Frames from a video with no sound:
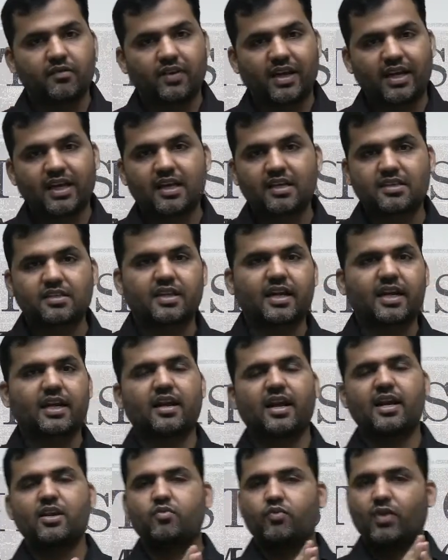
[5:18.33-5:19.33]
finance
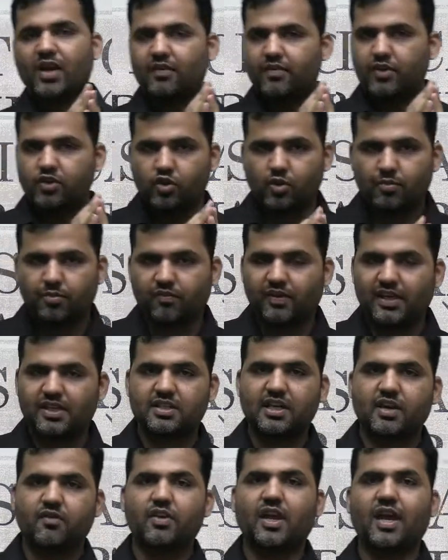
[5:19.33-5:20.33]
head, right? Whatever job
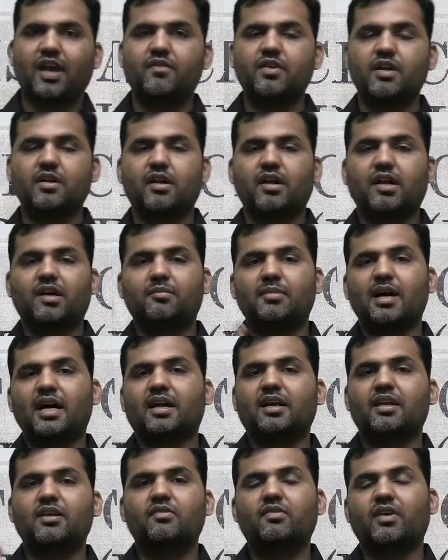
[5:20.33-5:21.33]
profiles that we have in
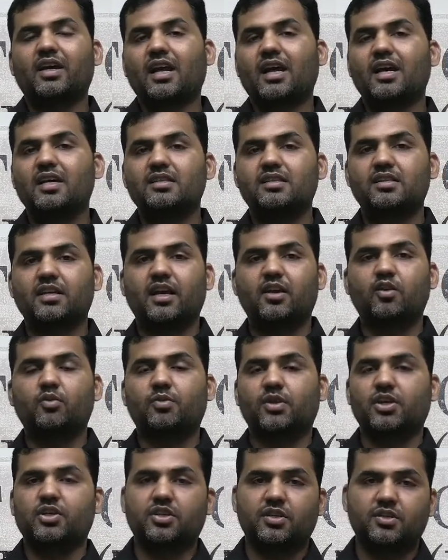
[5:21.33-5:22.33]
marketing, finance, and
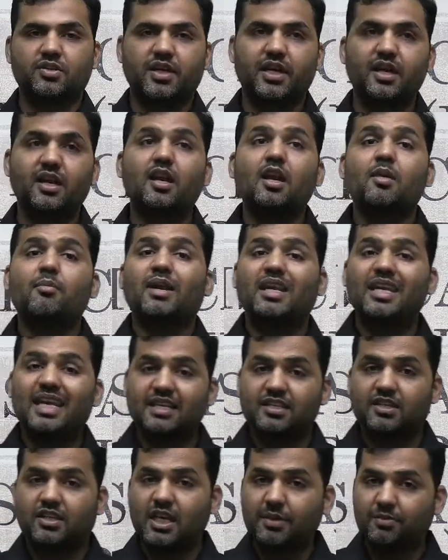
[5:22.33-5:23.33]
operations, right? But
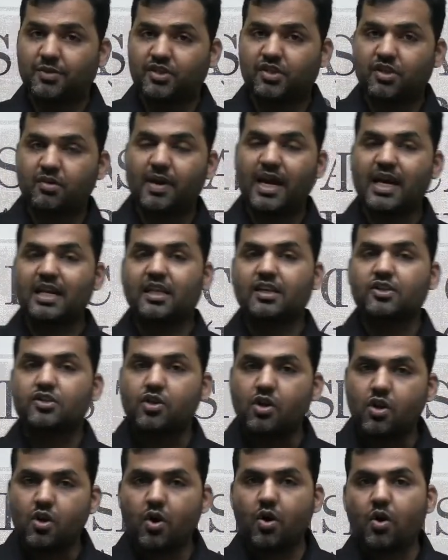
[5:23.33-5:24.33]
yes, keep this in mind. There is
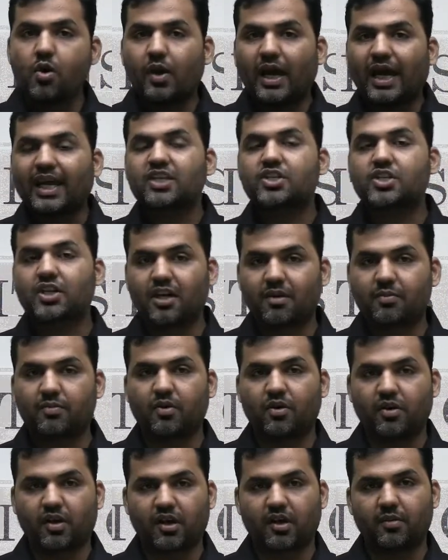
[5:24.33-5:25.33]
no HR
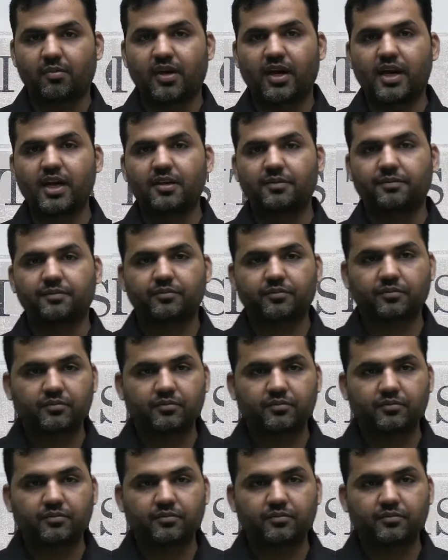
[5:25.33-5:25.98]
program, right?